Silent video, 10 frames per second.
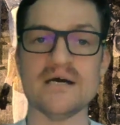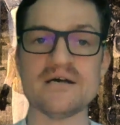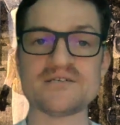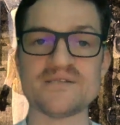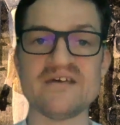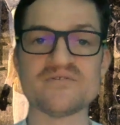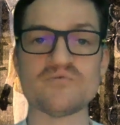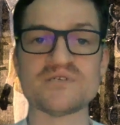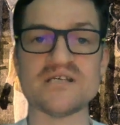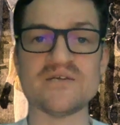Slaves were
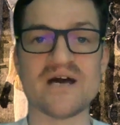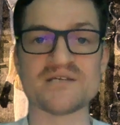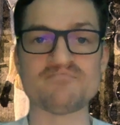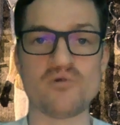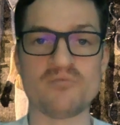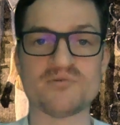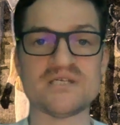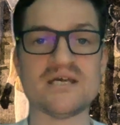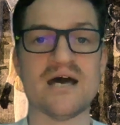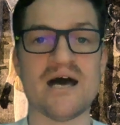seen as
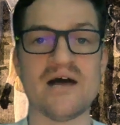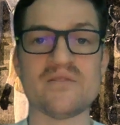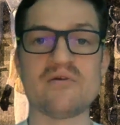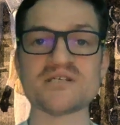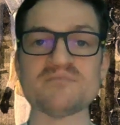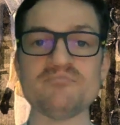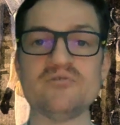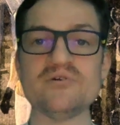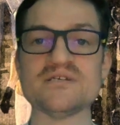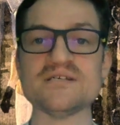property, and their
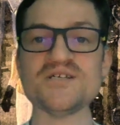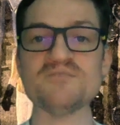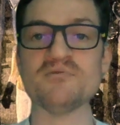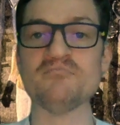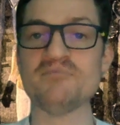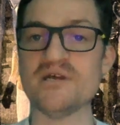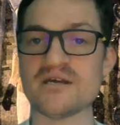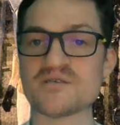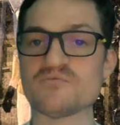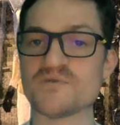experience as human
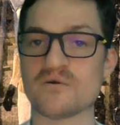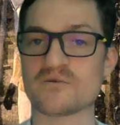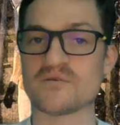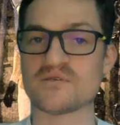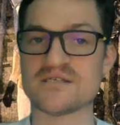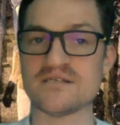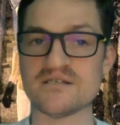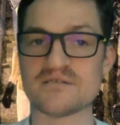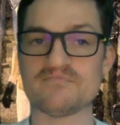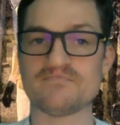beings was not considered.
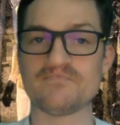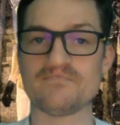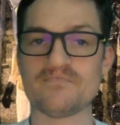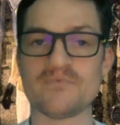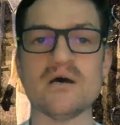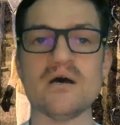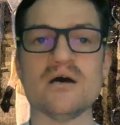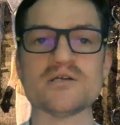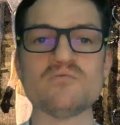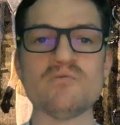
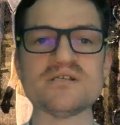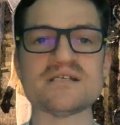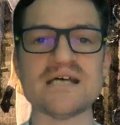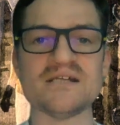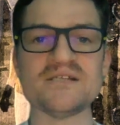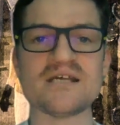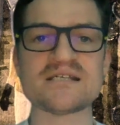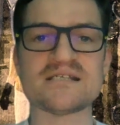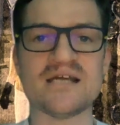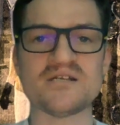To understand the
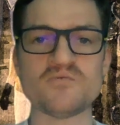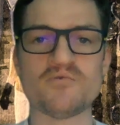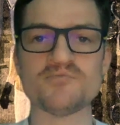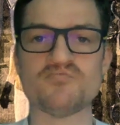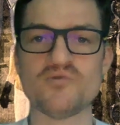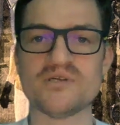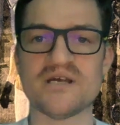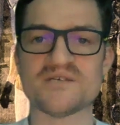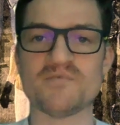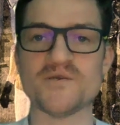extent to which Britain
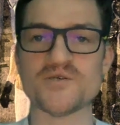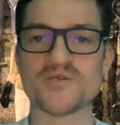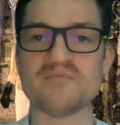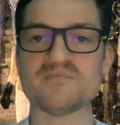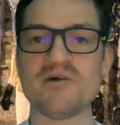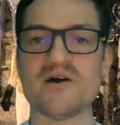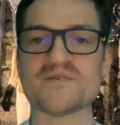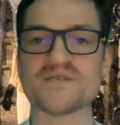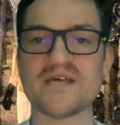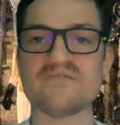has been shaped by the
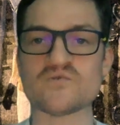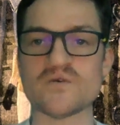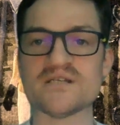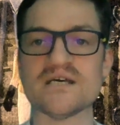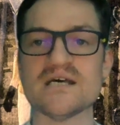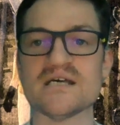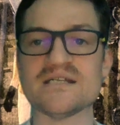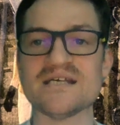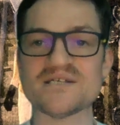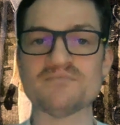slave trade, it
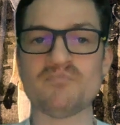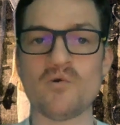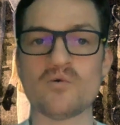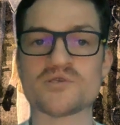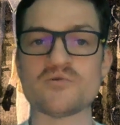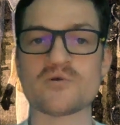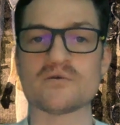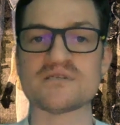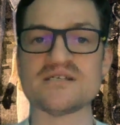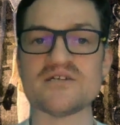is important to
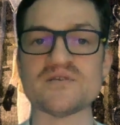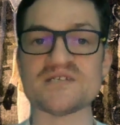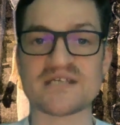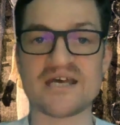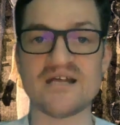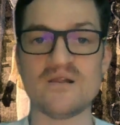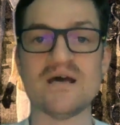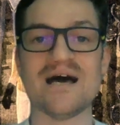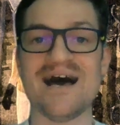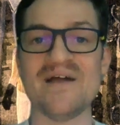consider the scale
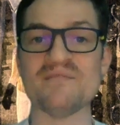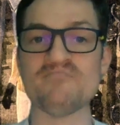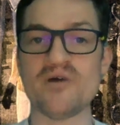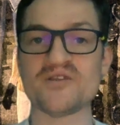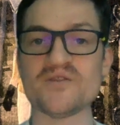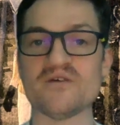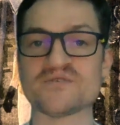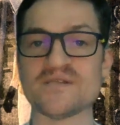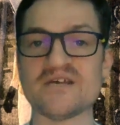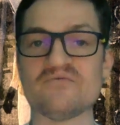and the breadth of
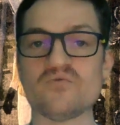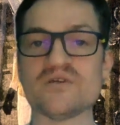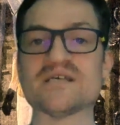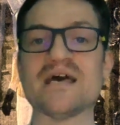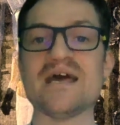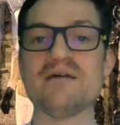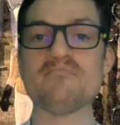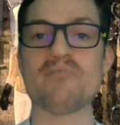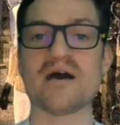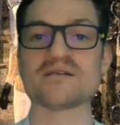slavery's
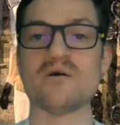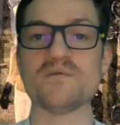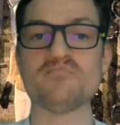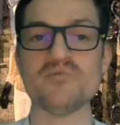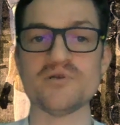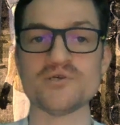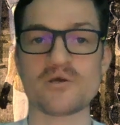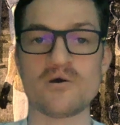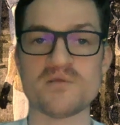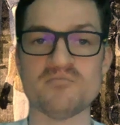impact on the British
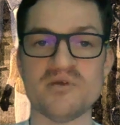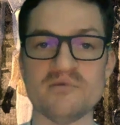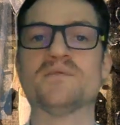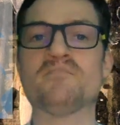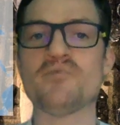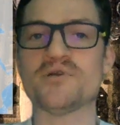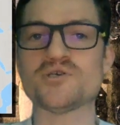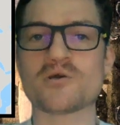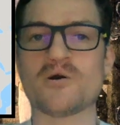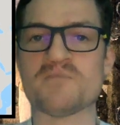economy. The British
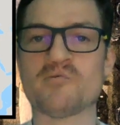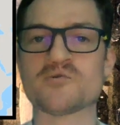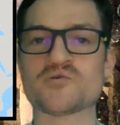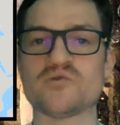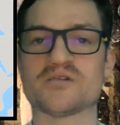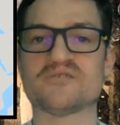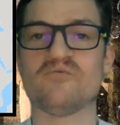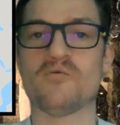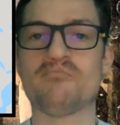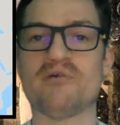economy was
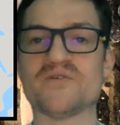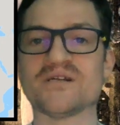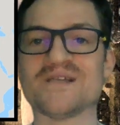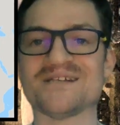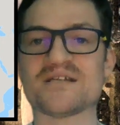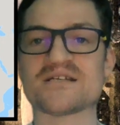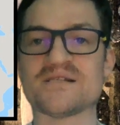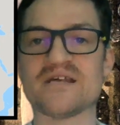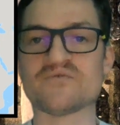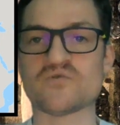transformed by the Atlantic
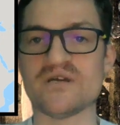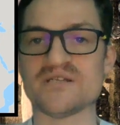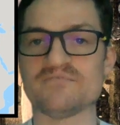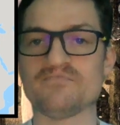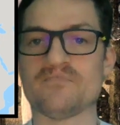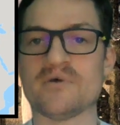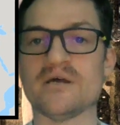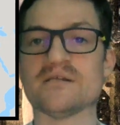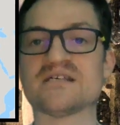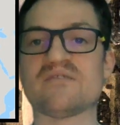slave trade.
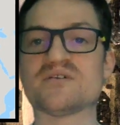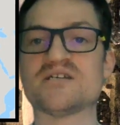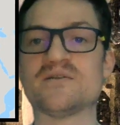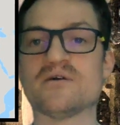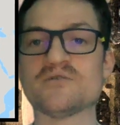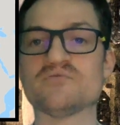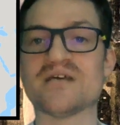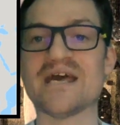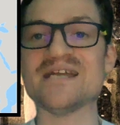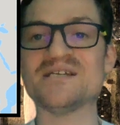In 1700,
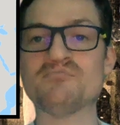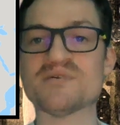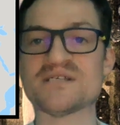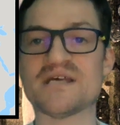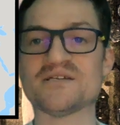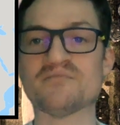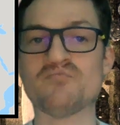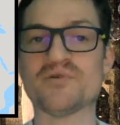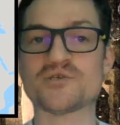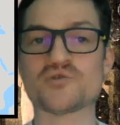80% of
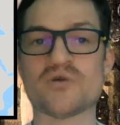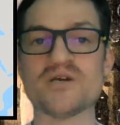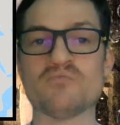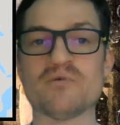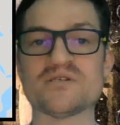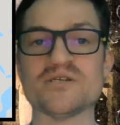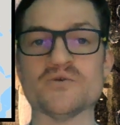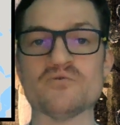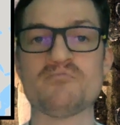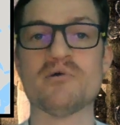British trade went to
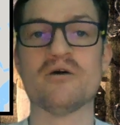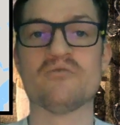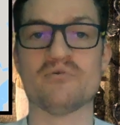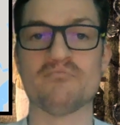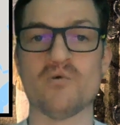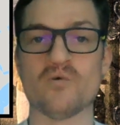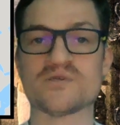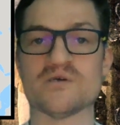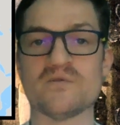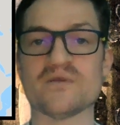Europe from
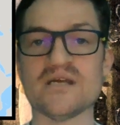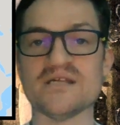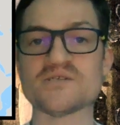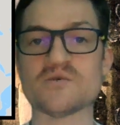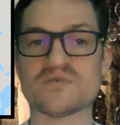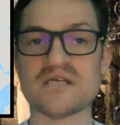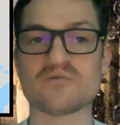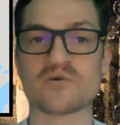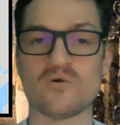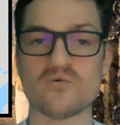ports on the east or south
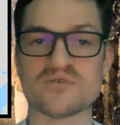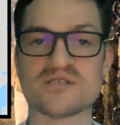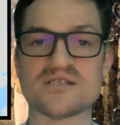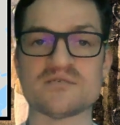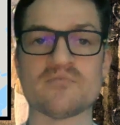coasts.